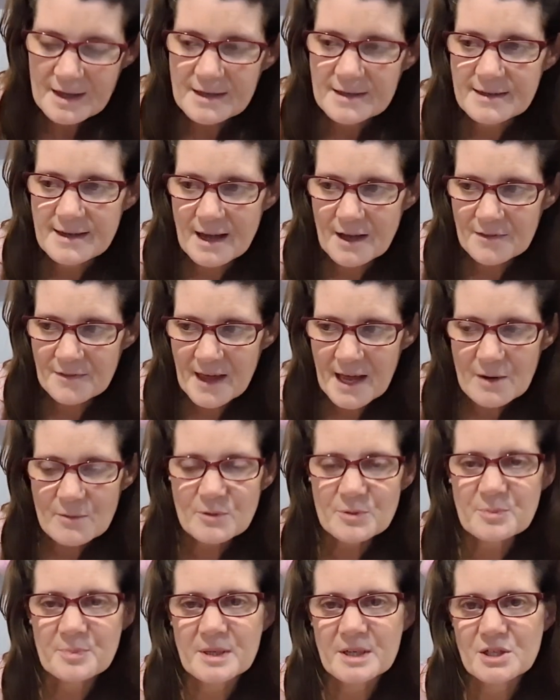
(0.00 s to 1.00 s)
Now, that
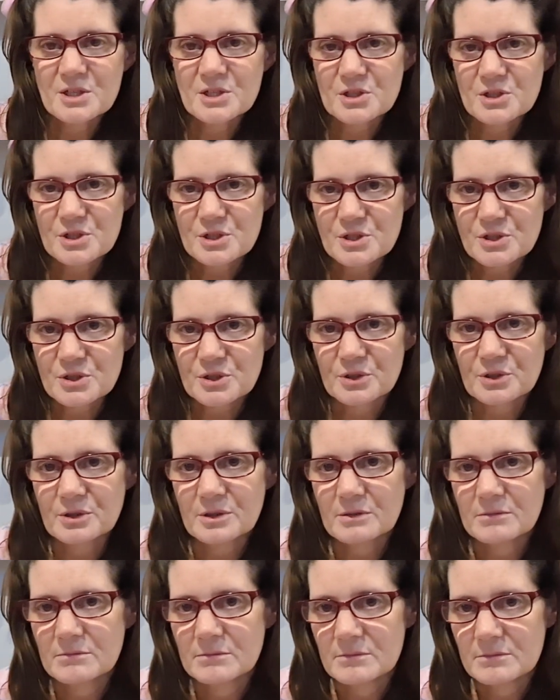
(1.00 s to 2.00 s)
would be due to
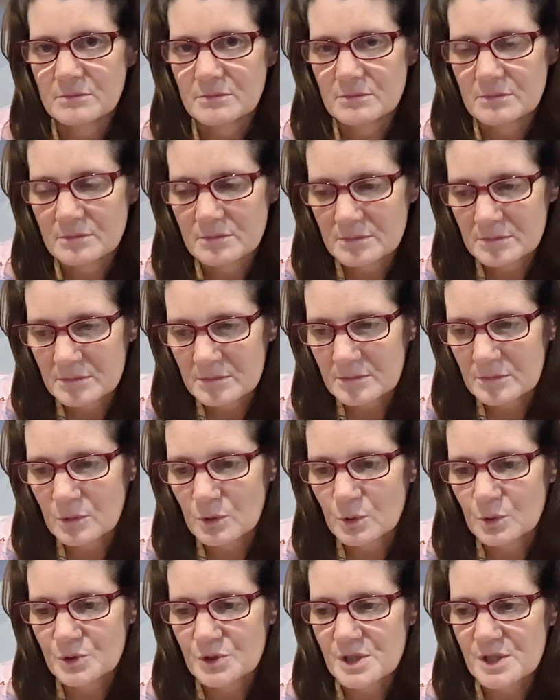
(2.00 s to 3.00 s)

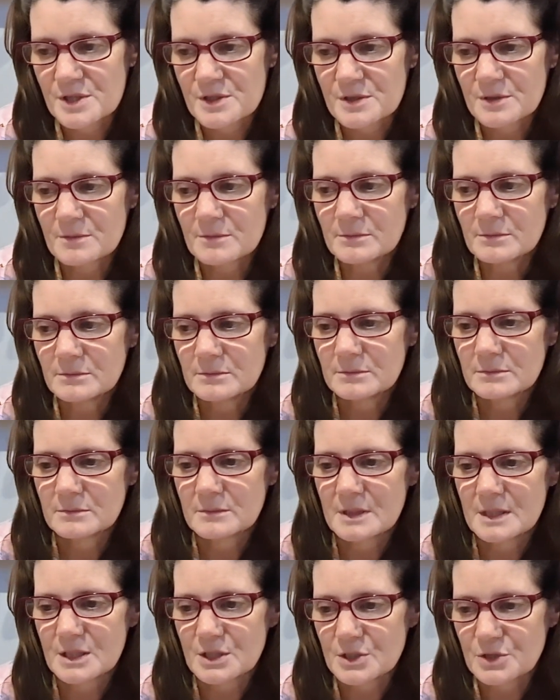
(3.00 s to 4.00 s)
autism,
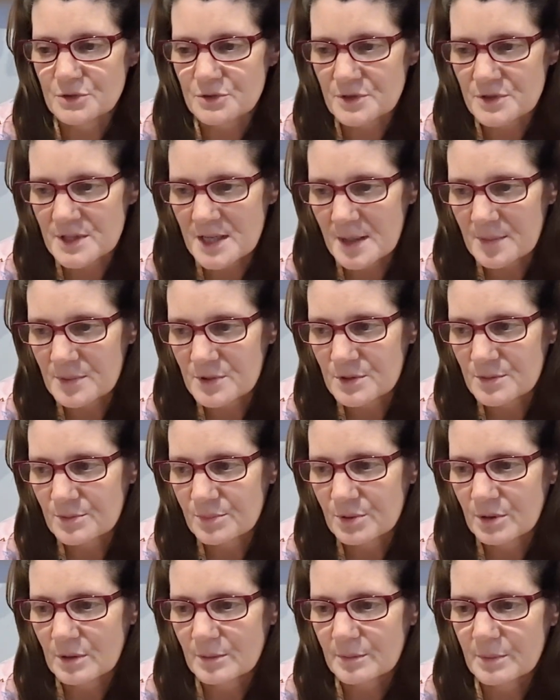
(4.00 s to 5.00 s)
interoception
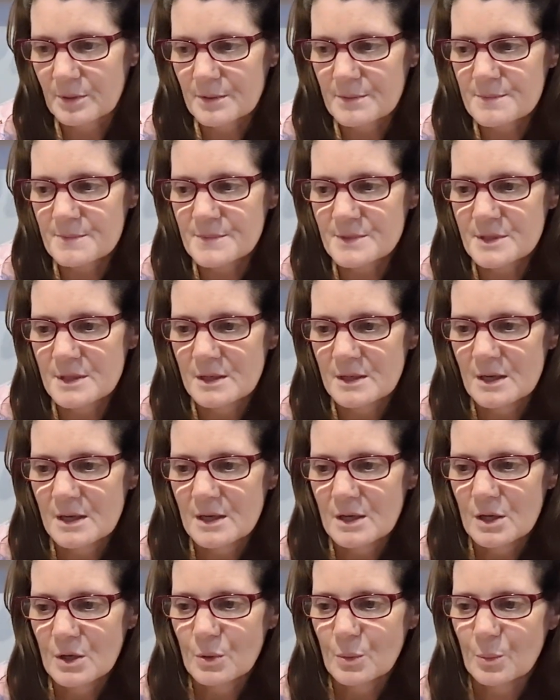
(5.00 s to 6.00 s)
problems.
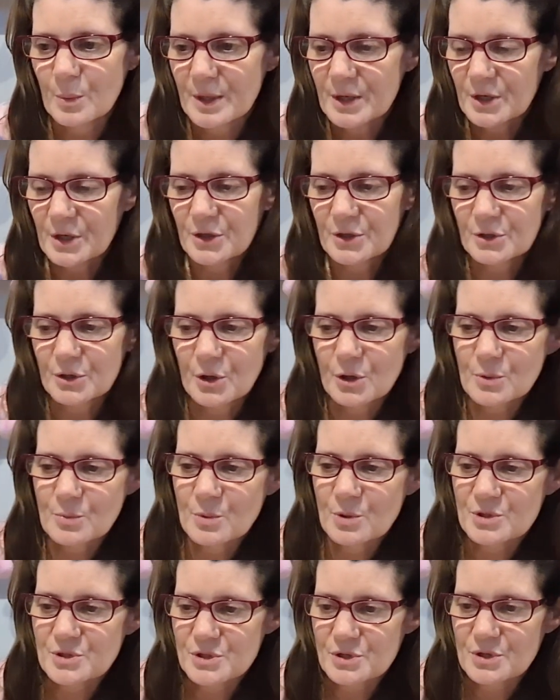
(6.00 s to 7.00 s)
We don't know
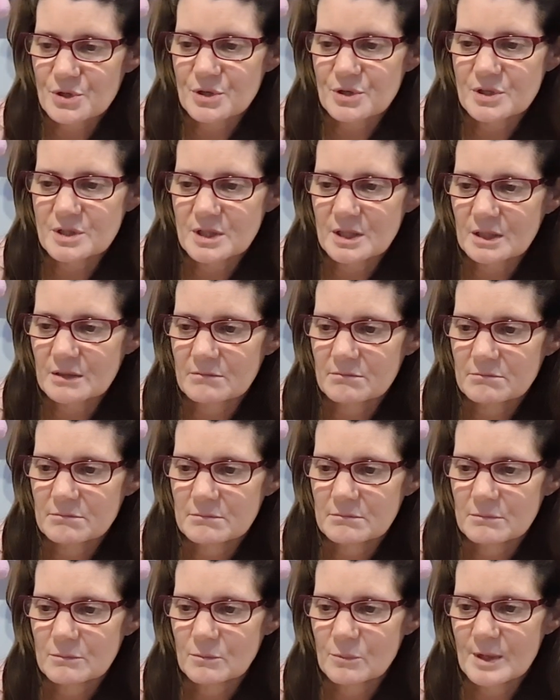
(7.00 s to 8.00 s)
what's hurting.
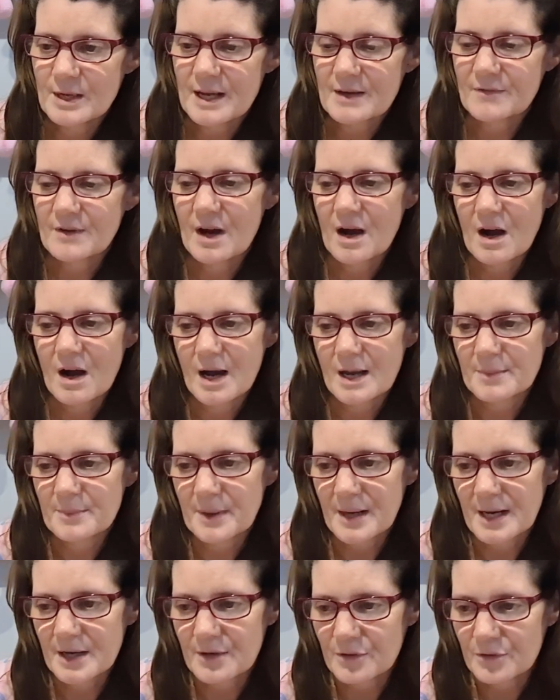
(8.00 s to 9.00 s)
We have a high
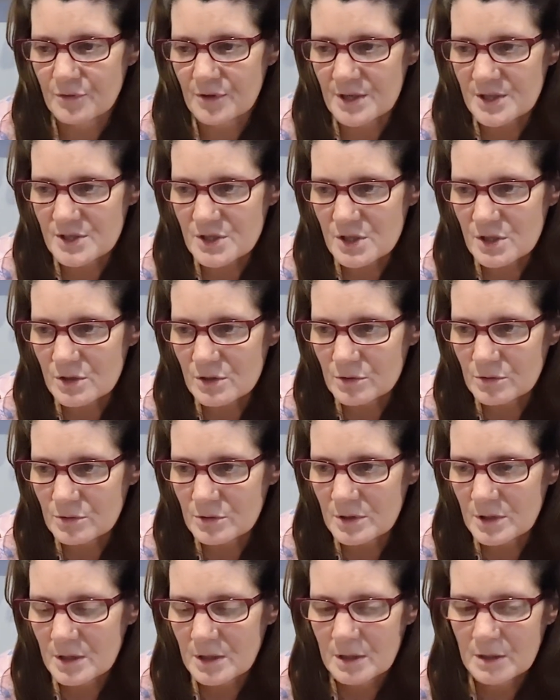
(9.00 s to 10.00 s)
pain threshold.
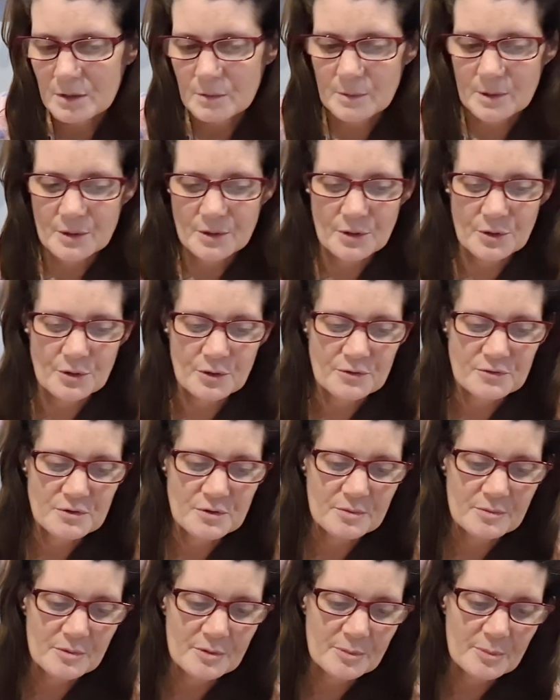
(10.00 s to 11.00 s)
We don't
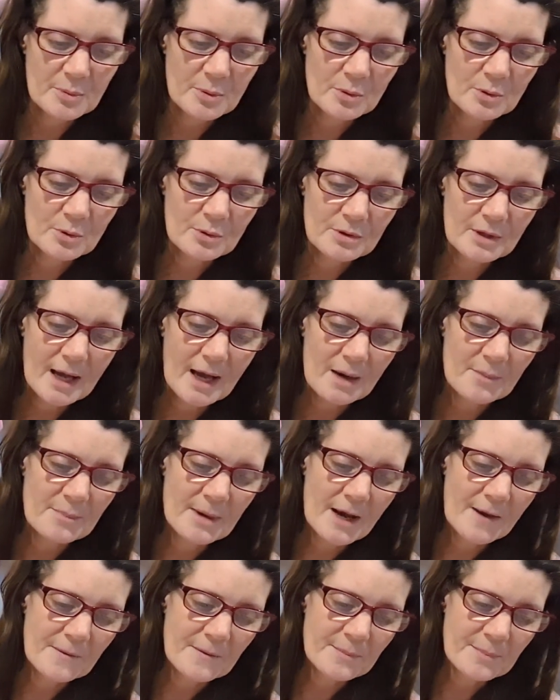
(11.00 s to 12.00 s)
often report how
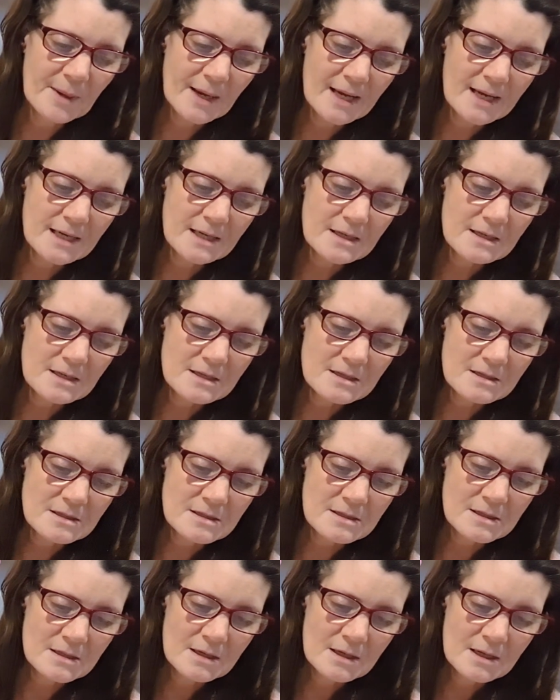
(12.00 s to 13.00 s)
bad the pain
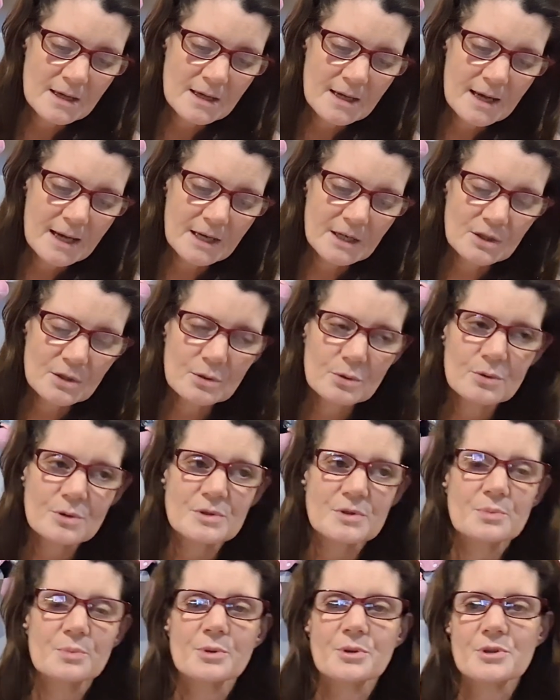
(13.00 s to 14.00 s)
is. And of
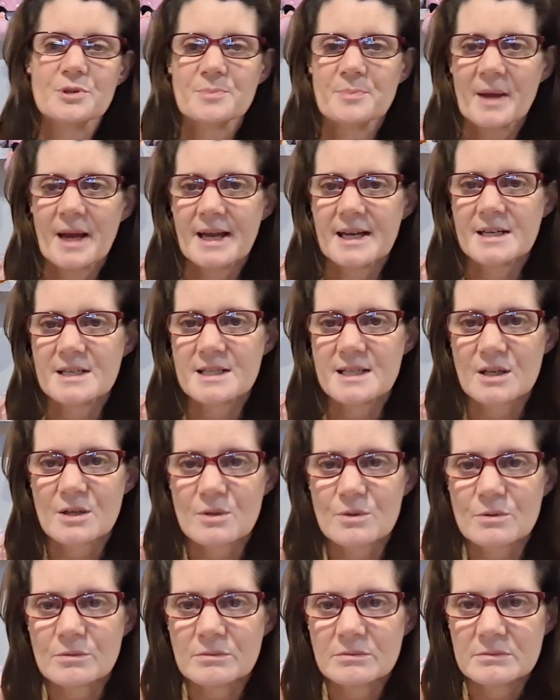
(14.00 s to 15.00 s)
course, what does pain
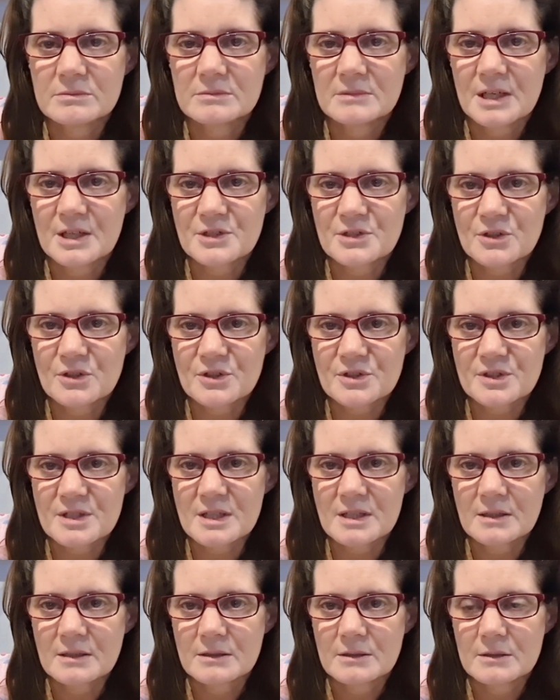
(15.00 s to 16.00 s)
tell a
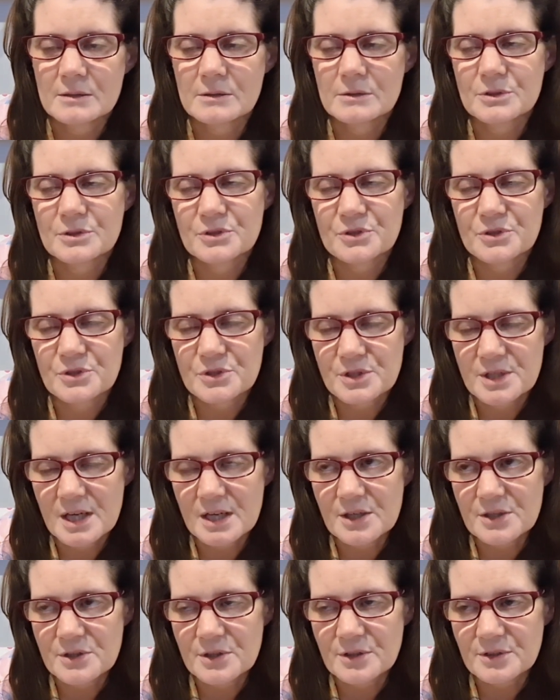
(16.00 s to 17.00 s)
doctor, or should tell
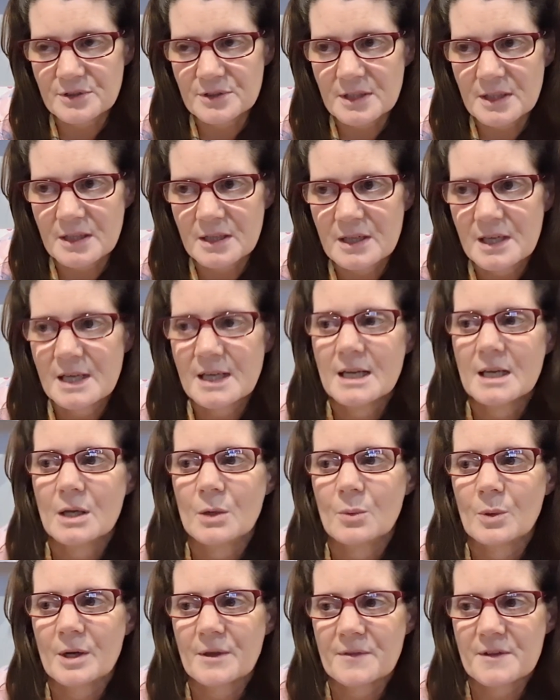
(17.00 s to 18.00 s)
a doctor?
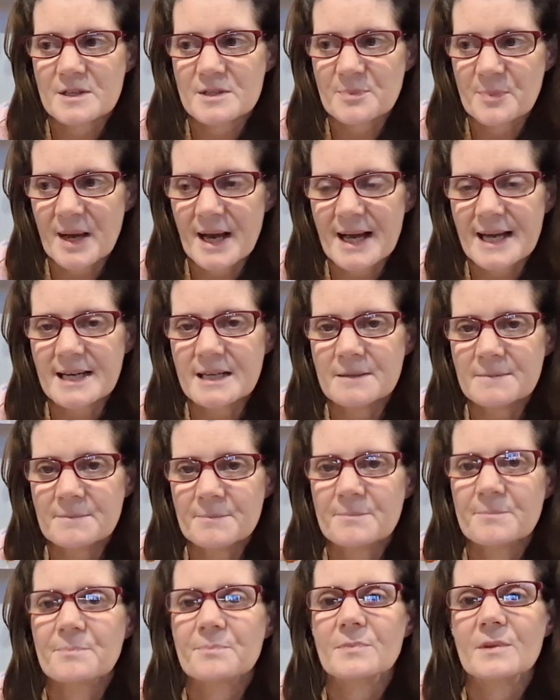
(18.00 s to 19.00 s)
Where there's pain,
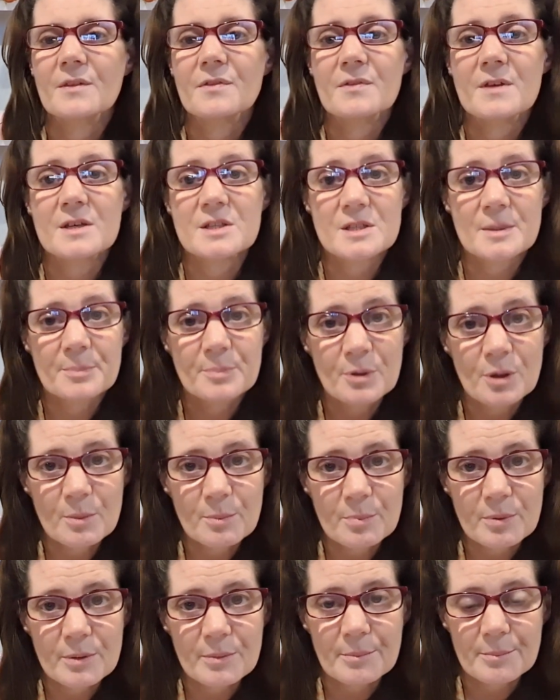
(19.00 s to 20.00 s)
there's a
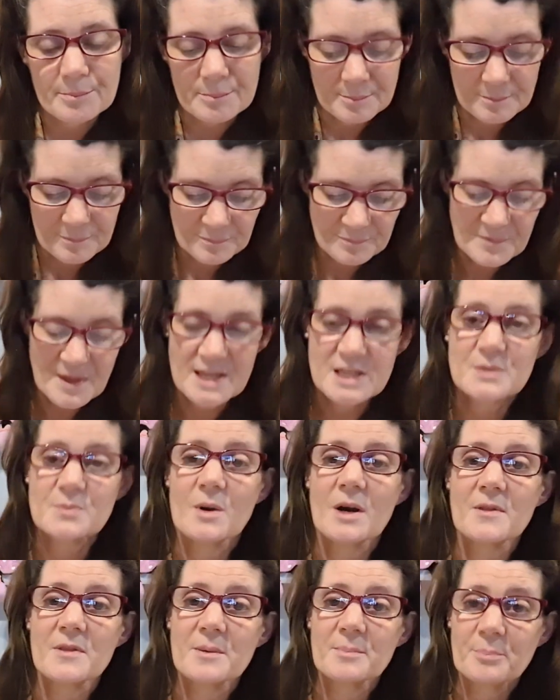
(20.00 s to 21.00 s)
problem. That's
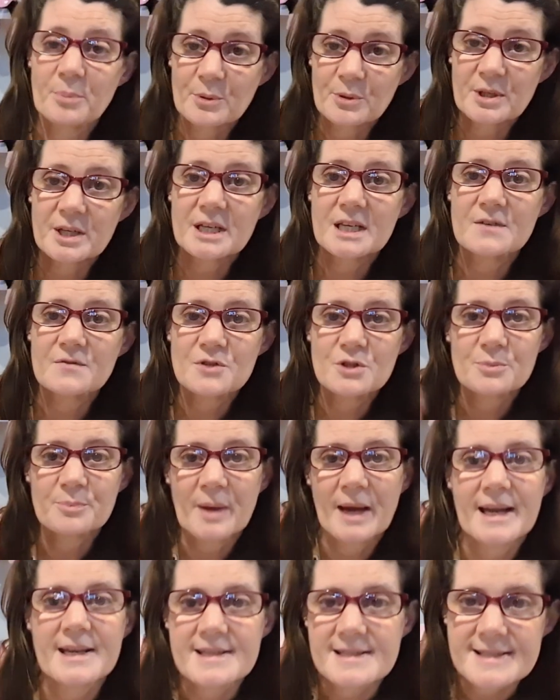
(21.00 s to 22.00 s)
why the body gives you
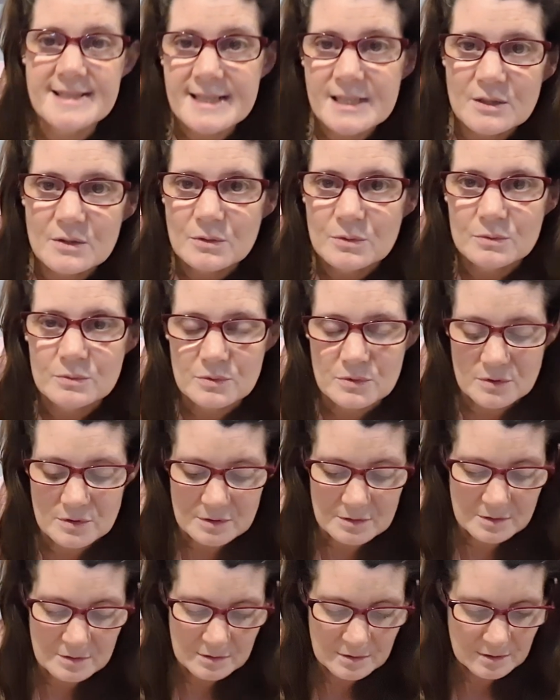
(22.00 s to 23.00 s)
pain signals.
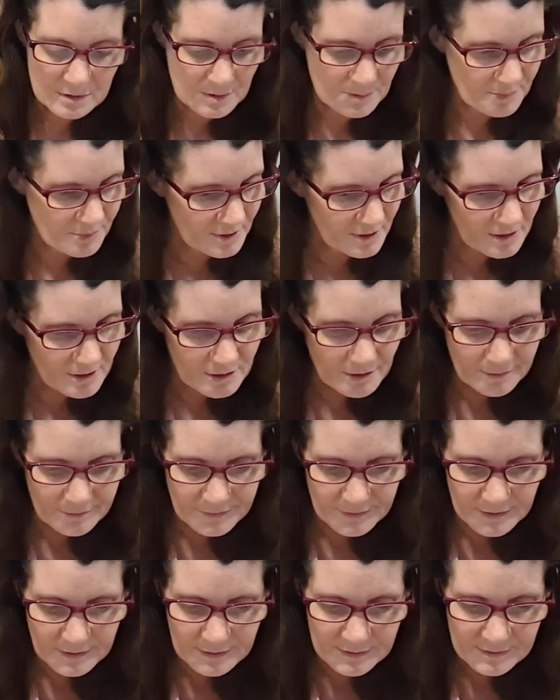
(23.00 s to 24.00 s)
It's pretty
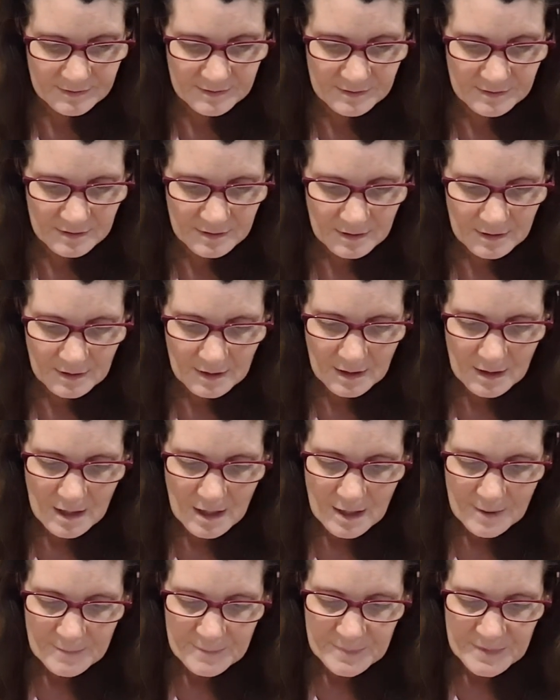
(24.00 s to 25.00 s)
obvious.
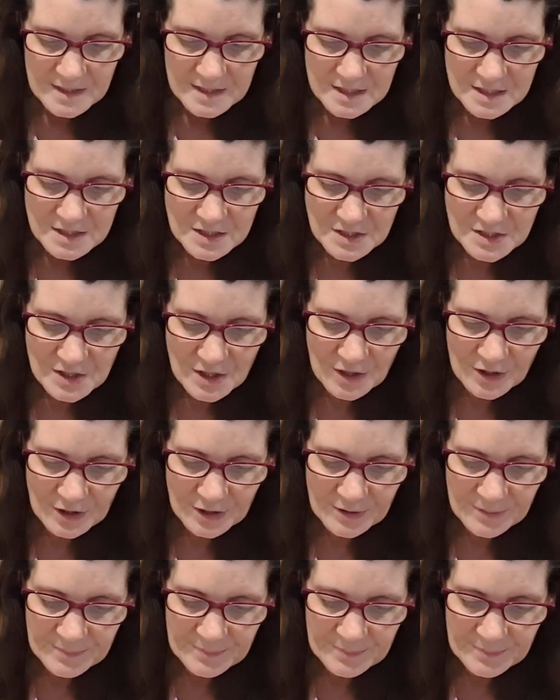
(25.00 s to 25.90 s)
So,